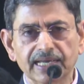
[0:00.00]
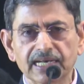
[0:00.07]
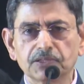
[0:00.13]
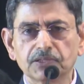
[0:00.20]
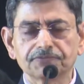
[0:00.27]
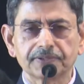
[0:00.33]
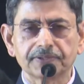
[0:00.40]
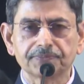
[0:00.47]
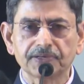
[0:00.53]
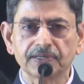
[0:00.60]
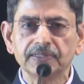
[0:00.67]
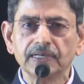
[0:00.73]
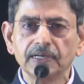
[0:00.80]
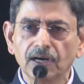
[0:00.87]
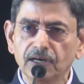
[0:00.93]
helm
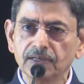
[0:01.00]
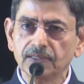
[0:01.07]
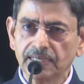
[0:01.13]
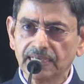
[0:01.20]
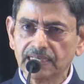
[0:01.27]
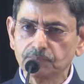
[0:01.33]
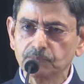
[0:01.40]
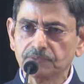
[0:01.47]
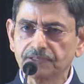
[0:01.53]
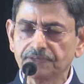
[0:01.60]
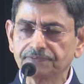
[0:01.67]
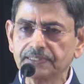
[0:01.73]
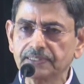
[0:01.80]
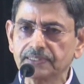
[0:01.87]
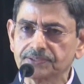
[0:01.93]
of
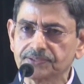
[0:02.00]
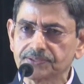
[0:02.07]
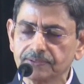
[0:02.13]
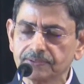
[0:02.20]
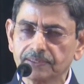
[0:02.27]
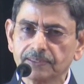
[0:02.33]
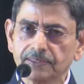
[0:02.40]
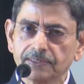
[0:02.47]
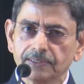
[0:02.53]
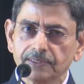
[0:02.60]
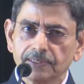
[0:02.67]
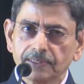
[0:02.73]
affairs,